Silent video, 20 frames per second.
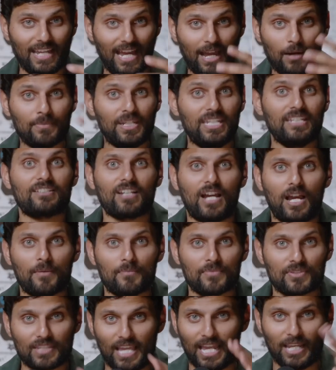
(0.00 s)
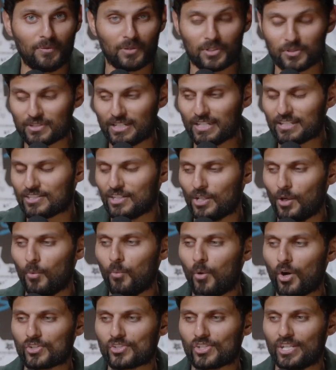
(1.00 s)
How many times, anyone who's listening or
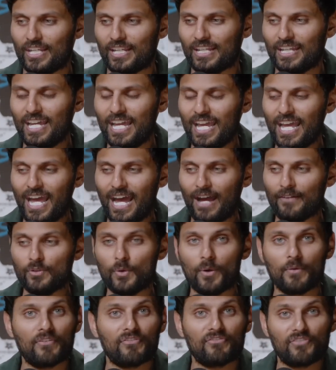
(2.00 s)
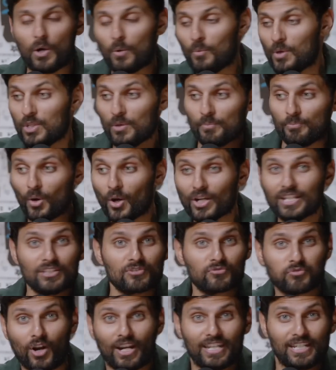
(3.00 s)
watching, have you ever felt where your
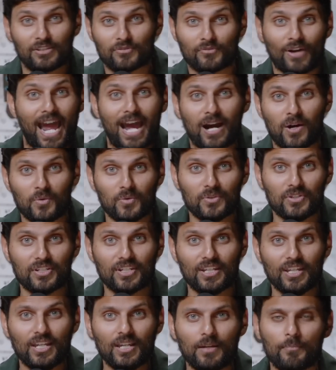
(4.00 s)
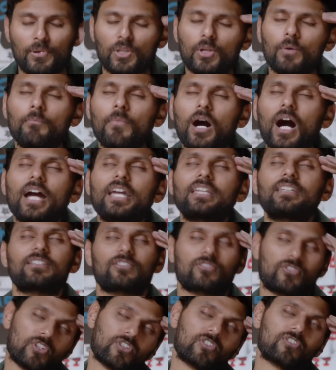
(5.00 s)
body's running around, but your mind
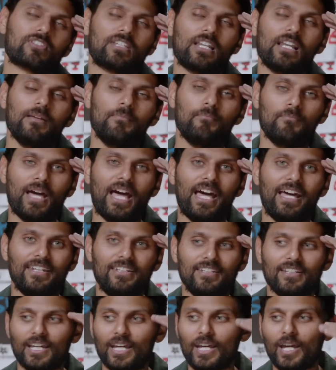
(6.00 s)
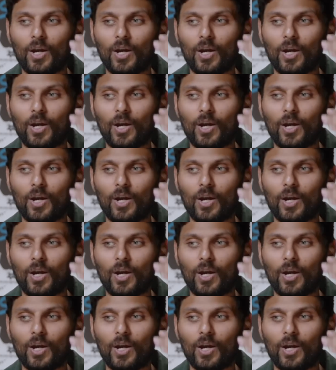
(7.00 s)
is just still in bed?